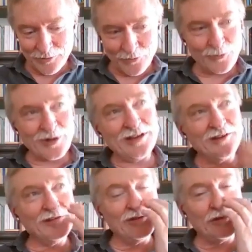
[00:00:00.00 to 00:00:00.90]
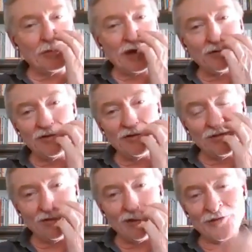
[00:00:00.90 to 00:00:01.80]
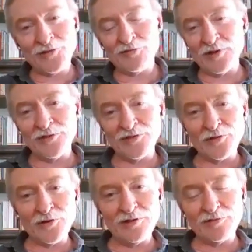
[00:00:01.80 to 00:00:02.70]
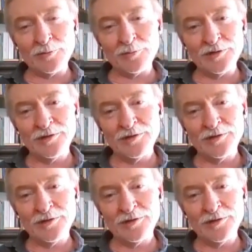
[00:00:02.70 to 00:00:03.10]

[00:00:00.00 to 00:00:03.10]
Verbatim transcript: when we get into the democracy thing. There's a fun story from